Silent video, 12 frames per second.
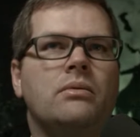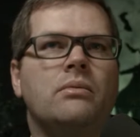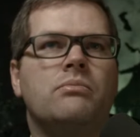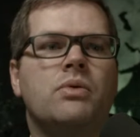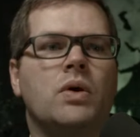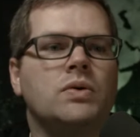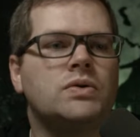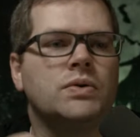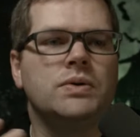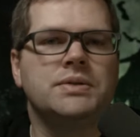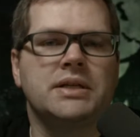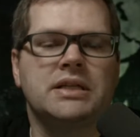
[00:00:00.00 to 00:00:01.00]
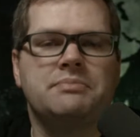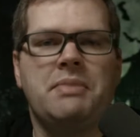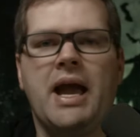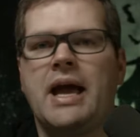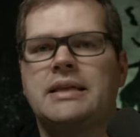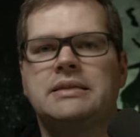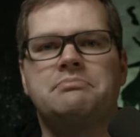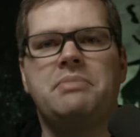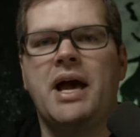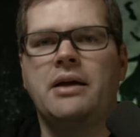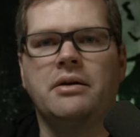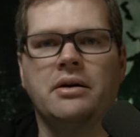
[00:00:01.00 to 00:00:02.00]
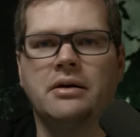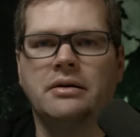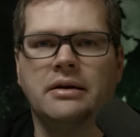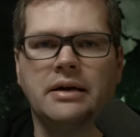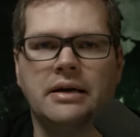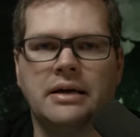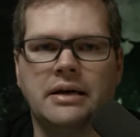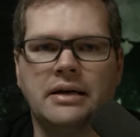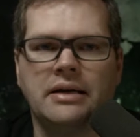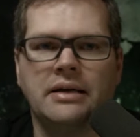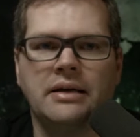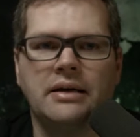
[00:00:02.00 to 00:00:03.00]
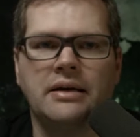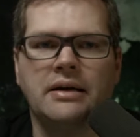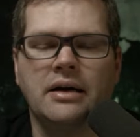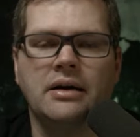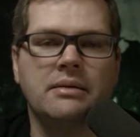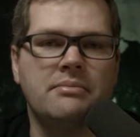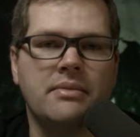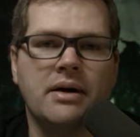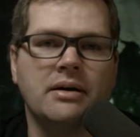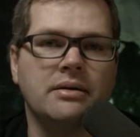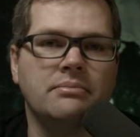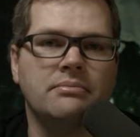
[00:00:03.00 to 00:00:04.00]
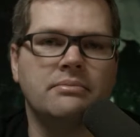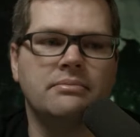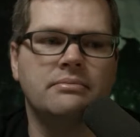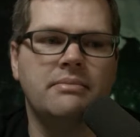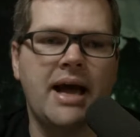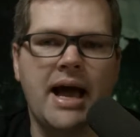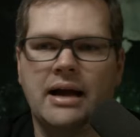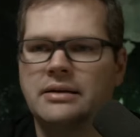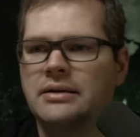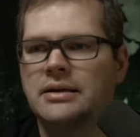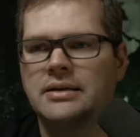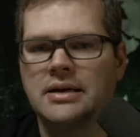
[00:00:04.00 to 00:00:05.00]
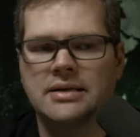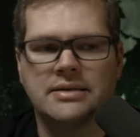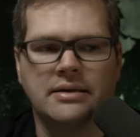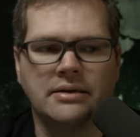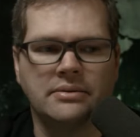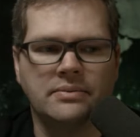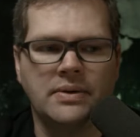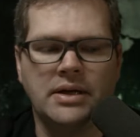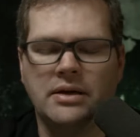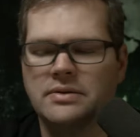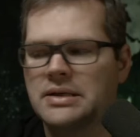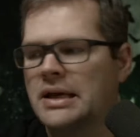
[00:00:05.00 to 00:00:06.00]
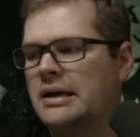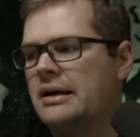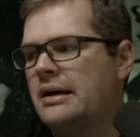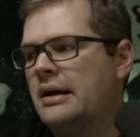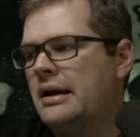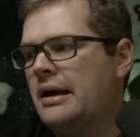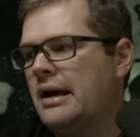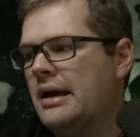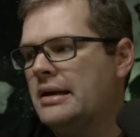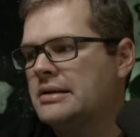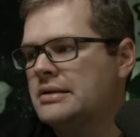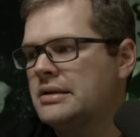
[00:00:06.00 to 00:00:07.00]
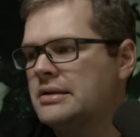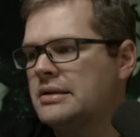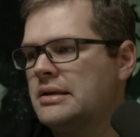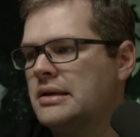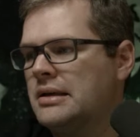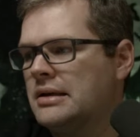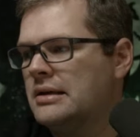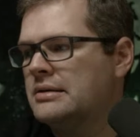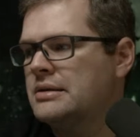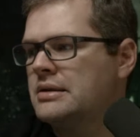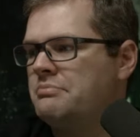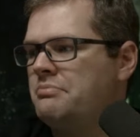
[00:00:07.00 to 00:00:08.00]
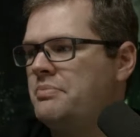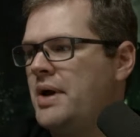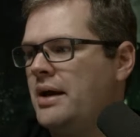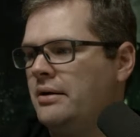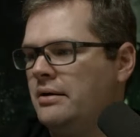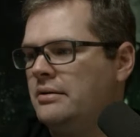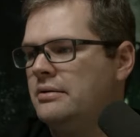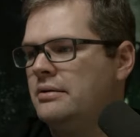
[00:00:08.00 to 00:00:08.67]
Pro Tools expands better on a Mac than it does on Windows, and it's just better.